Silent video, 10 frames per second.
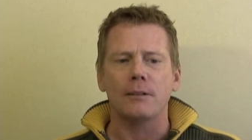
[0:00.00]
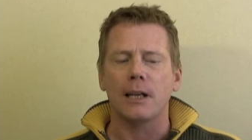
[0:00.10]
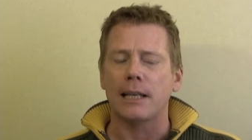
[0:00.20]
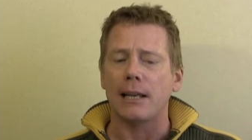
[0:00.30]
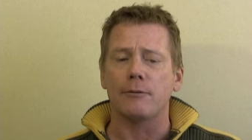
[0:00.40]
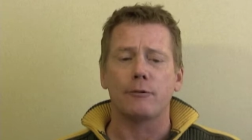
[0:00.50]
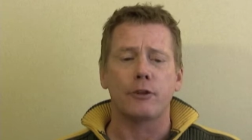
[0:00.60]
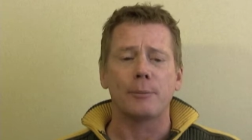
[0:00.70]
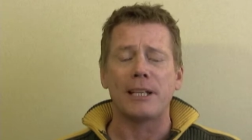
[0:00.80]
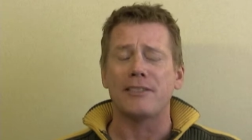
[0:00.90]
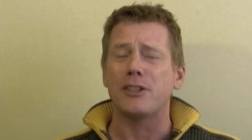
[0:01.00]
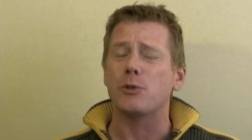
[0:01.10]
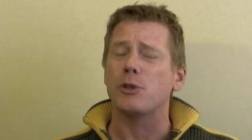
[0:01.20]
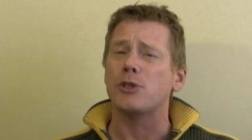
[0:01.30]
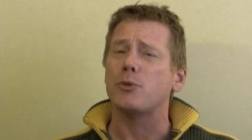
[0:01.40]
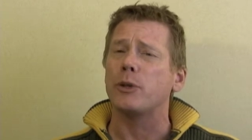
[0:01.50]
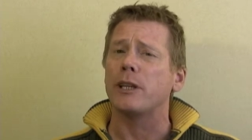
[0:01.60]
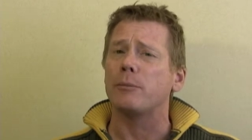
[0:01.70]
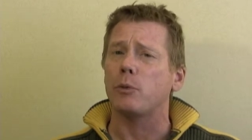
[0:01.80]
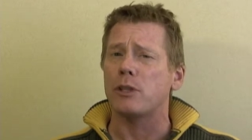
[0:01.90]
Again, from individuals
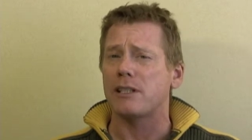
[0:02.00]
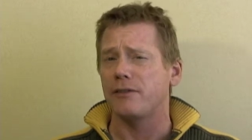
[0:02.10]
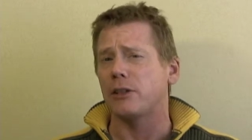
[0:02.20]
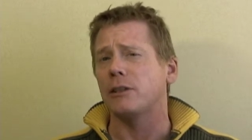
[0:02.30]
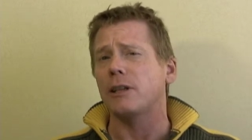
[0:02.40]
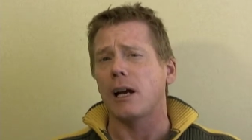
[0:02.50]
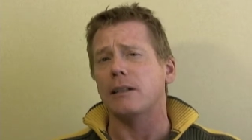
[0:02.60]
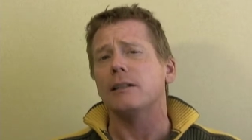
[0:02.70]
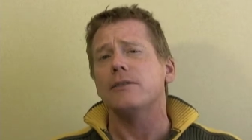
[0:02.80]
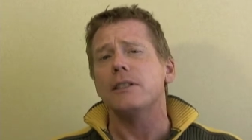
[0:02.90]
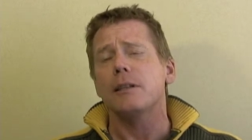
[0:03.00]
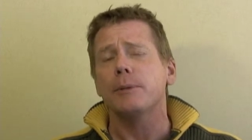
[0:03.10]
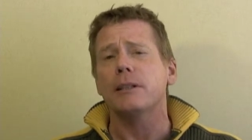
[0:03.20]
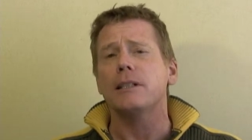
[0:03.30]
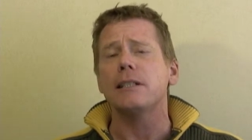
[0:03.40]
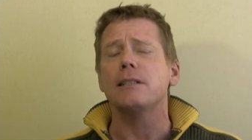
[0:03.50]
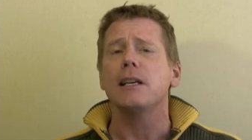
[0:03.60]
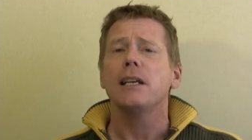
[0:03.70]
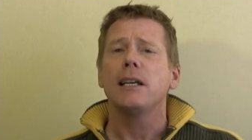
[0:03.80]
with more severe cognitive disabilities,